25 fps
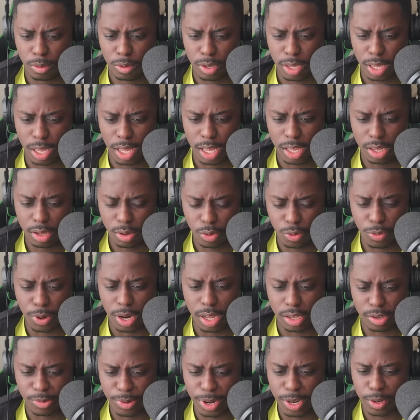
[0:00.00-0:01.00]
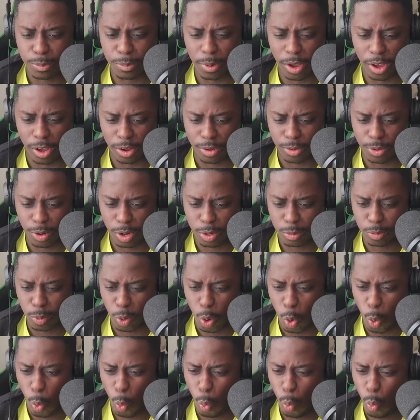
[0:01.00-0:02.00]
Okay, great, great ball, great
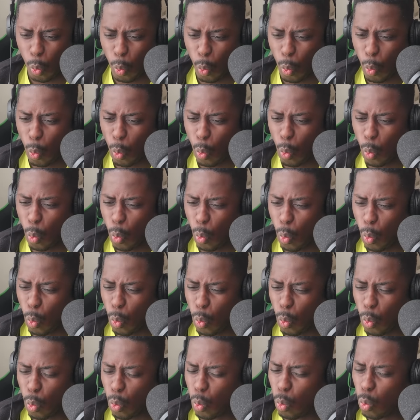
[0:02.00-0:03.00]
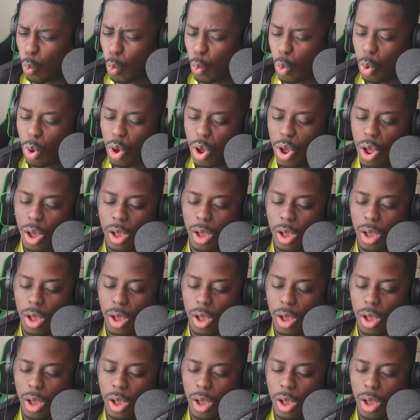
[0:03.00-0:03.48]
ball. Ooh.